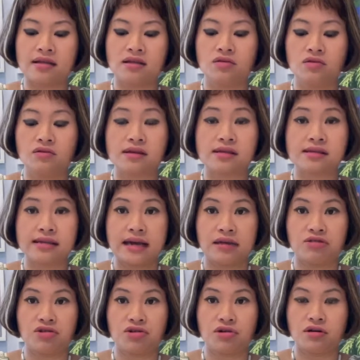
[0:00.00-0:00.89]
to the
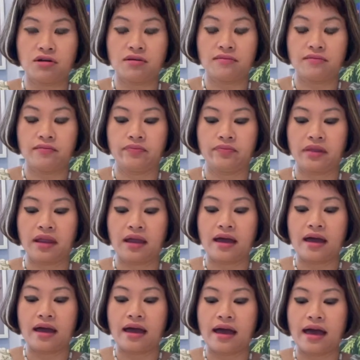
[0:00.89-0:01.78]
center,
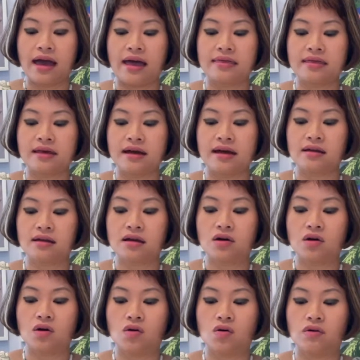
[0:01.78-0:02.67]
and then
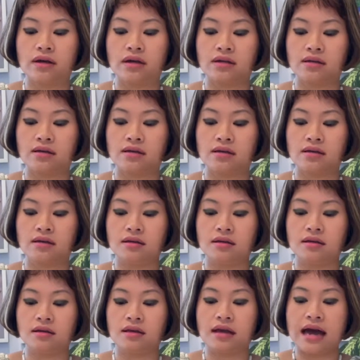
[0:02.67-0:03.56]
going
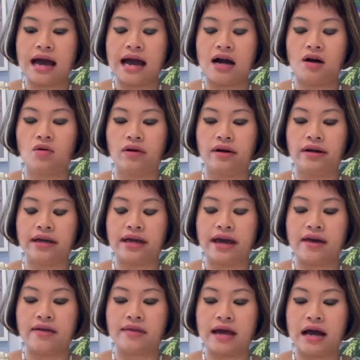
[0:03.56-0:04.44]

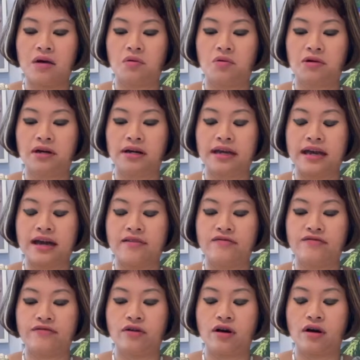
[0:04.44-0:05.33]
outward
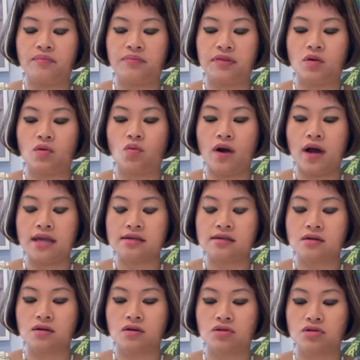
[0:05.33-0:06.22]
again from the
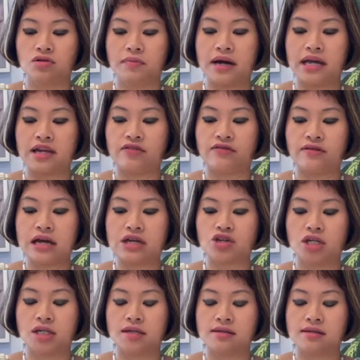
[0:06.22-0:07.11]
waist stone to
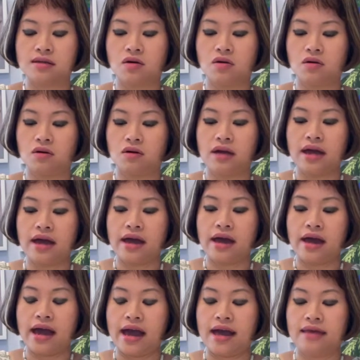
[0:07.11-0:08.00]
manifestation stone,
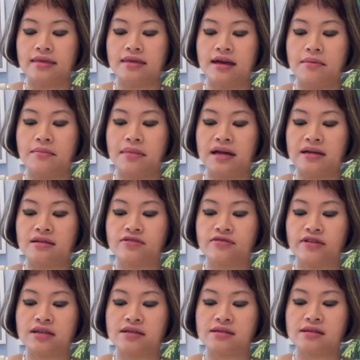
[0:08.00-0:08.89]
and then
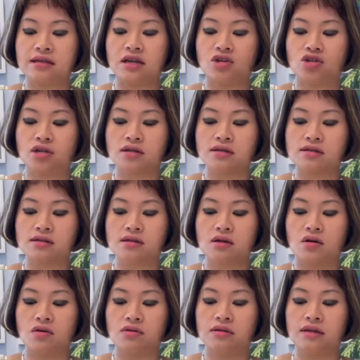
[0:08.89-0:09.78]
manifestation
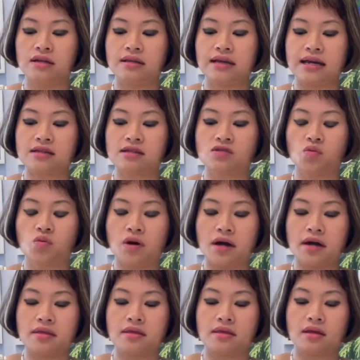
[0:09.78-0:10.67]
stone, the next
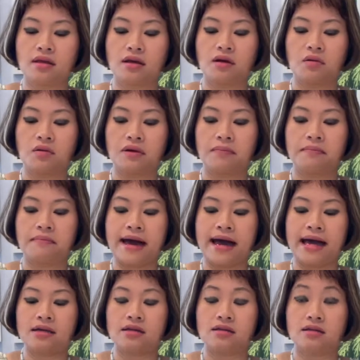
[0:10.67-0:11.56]
one, going
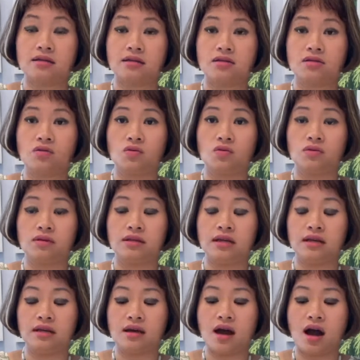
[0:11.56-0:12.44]
back to
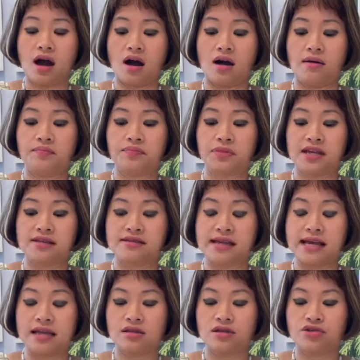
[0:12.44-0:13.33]
the
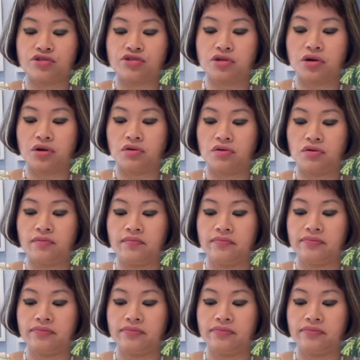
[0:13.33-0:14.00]
center stone,